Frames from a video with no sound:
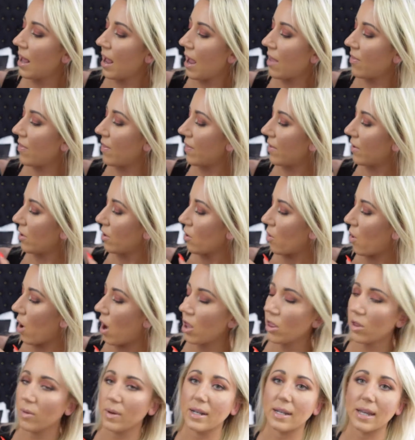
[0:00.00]
and then they go
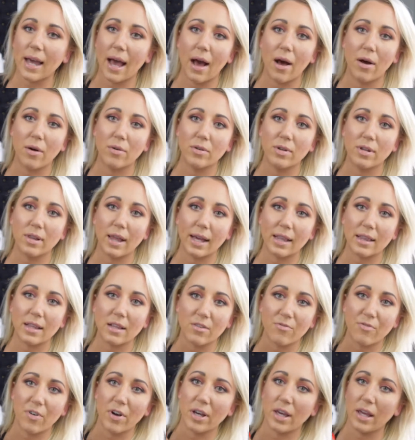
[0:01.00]
all the way down to like
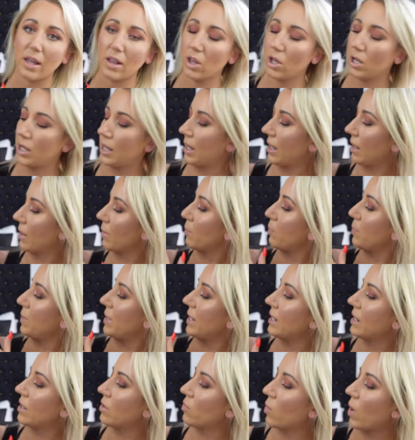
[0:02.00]
this funky looking
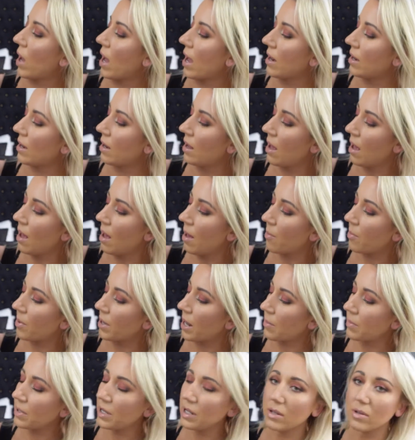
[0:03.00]
beaded one. But
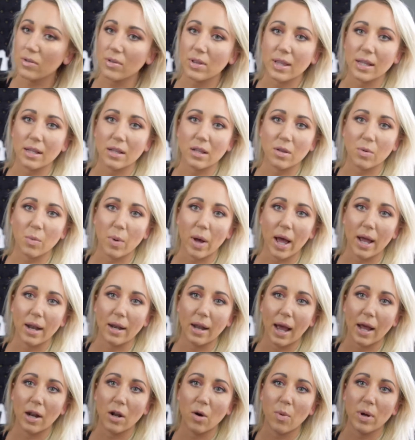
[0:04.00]
I'm going to use this one.
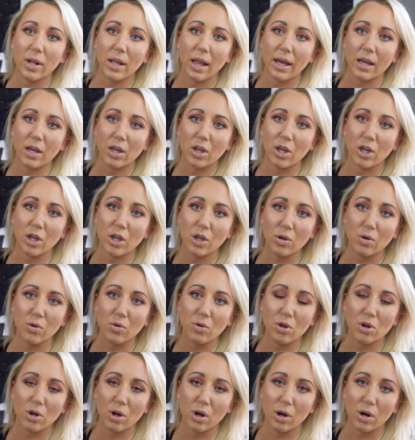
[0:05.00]
I don't want like
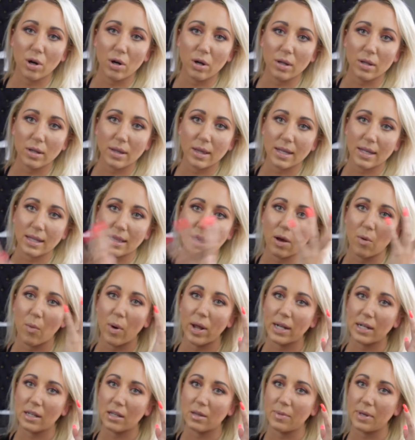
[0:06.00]
huge curls because I
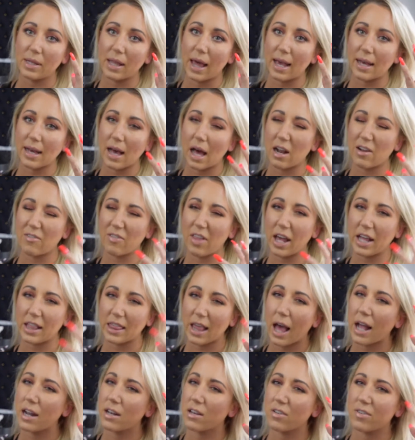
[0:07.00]
want it to be like kind of like
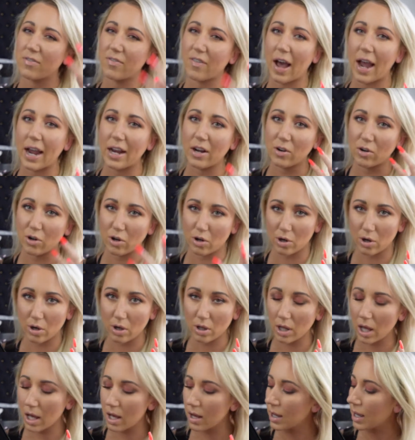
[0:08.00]
that defined
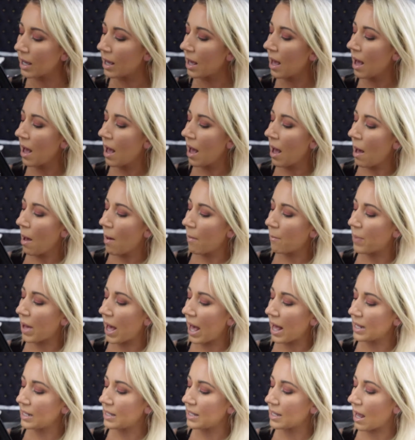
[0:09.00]
curl look.
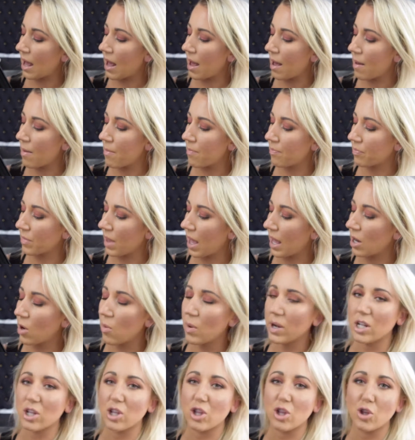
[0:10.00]
But I don't
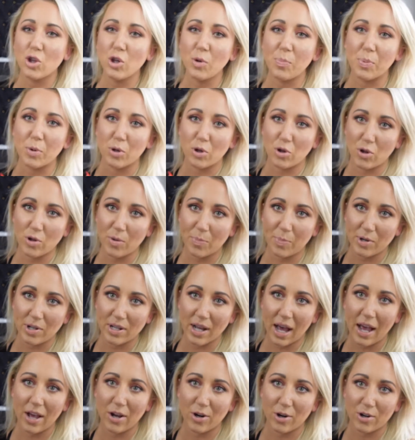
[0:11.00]
want it super, super
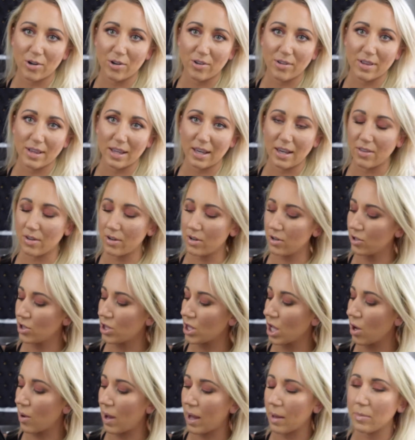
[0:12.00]
tight curls either,
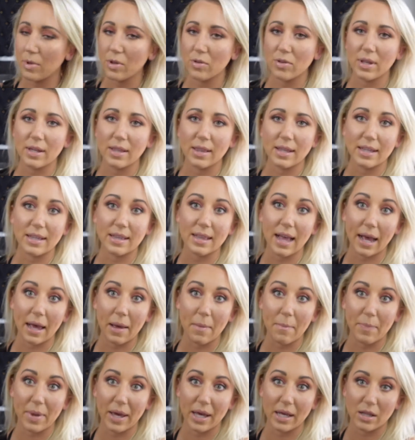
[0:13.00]
so I'm using the
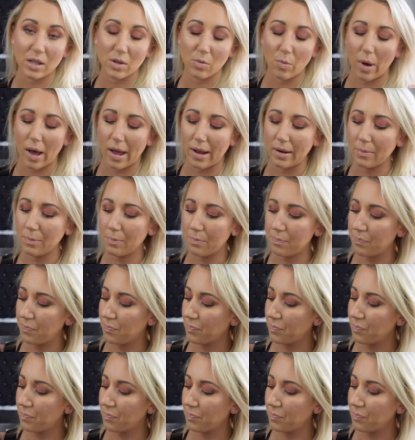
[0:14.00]
second biggest one.